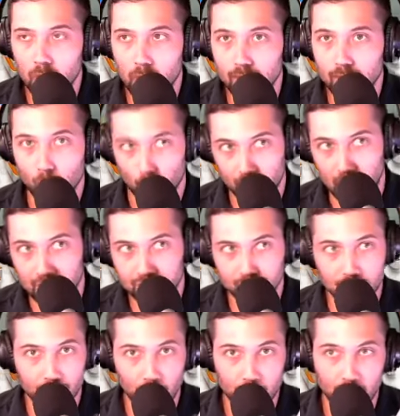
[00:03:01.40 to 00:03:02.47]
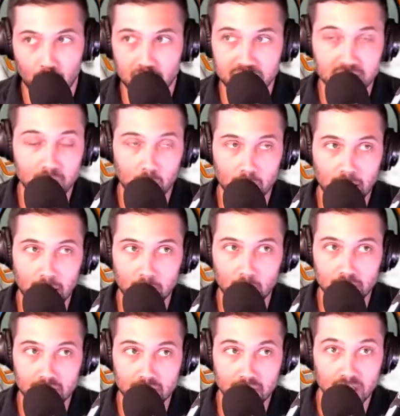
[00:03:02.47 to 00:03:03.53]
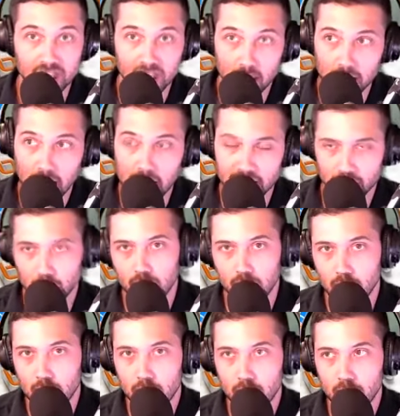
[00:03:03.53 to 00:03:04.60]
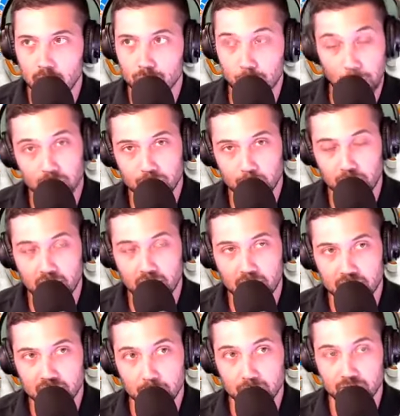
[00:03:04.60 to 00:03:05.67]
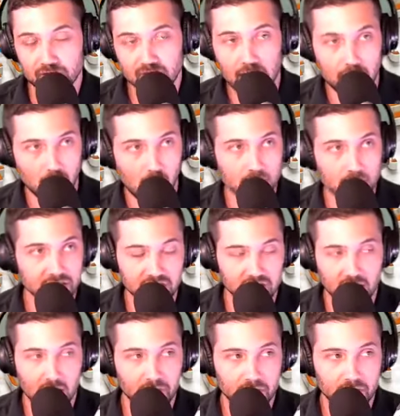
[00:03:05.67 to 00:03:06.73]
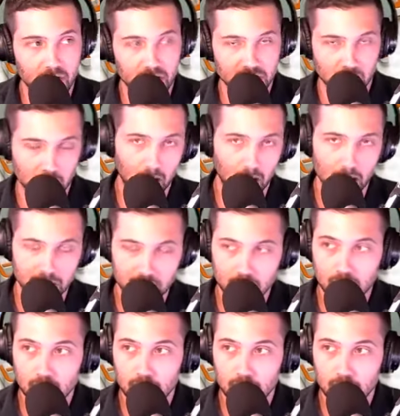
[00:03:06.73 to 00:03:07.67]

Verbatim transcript: who had four catch, 54 yards. He's the one who came in with the touchdown last week. Tre'Quan Smith had a similar stat line, just didn't have the touchdown catch.